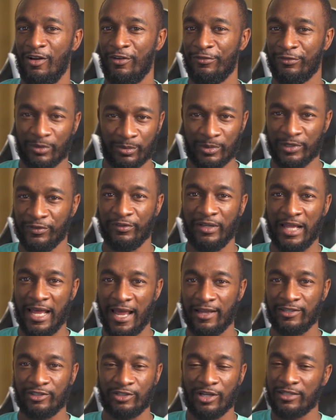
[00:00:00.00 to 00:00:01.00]
from the
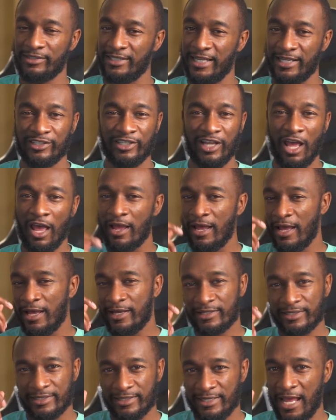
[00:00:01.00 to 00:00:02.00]
flash. So I'll take a shot,
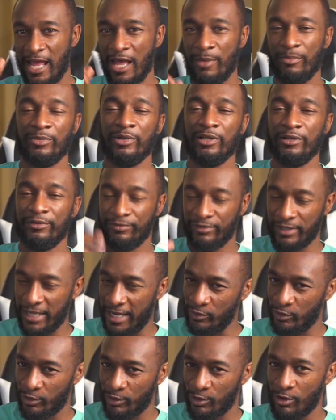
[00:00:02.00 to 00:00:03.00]
snap,
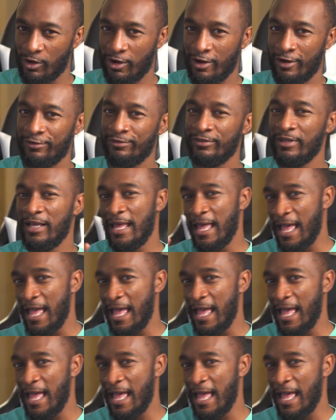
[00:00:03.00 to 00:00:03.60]
flash will go off,